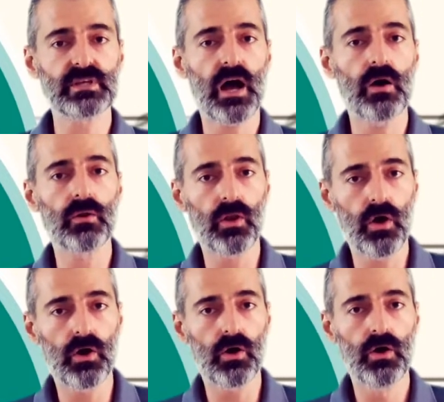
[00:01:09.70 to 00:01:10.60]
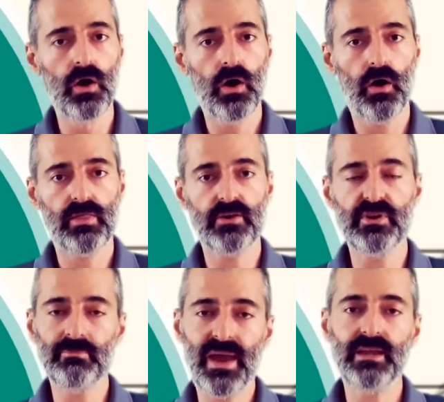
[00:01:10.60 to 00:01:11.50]
how long are they
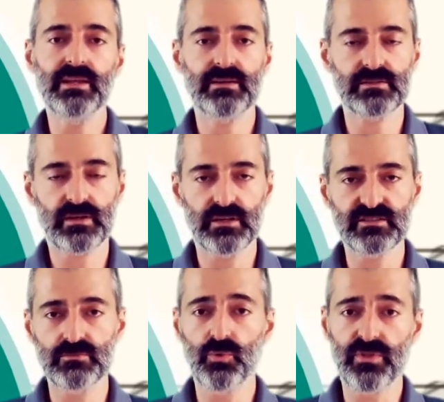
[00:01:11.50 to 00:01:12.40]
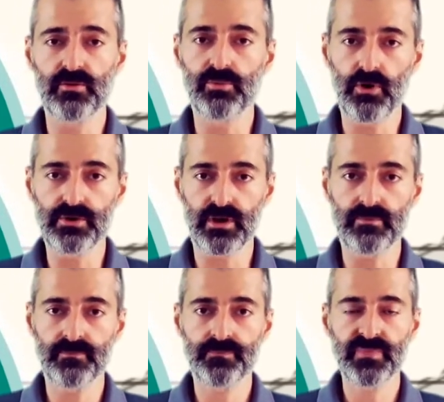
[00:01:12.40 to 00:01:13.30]
remaining as a customer with the broker?
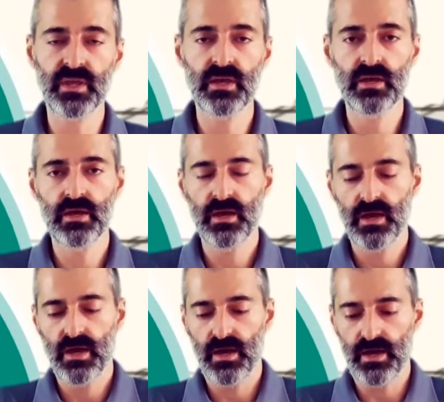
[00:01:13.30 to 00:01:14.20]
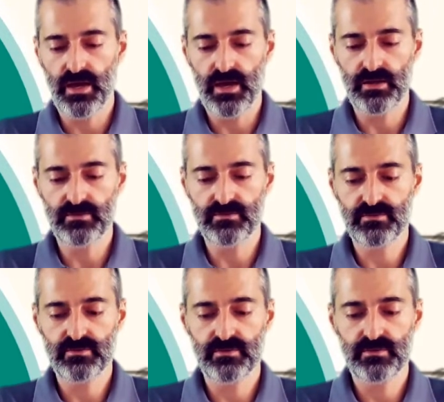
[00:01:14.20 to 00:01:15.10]
And
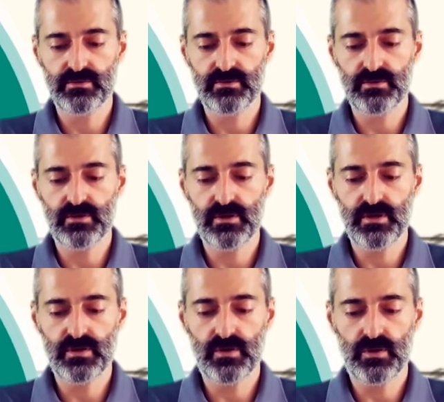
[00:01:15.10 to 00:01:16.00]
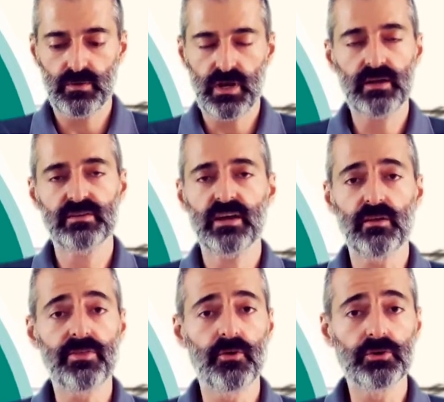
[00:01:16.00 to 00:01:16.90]
I would like to add a
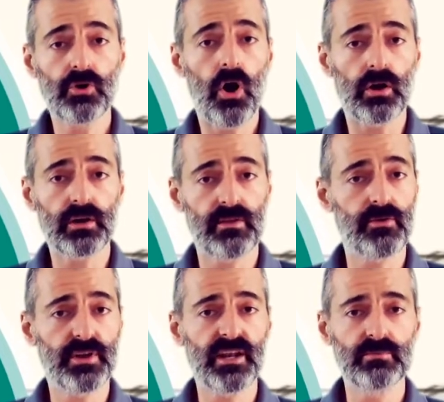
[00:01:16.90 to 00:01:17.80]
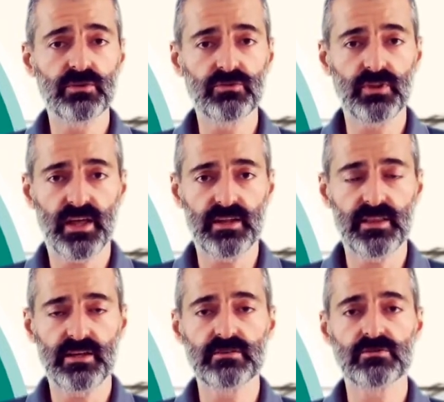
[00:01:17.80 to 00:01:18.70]
third element to that, and
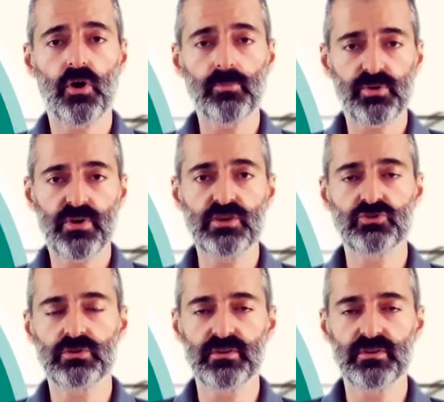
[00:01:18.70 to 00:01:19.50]
that is operational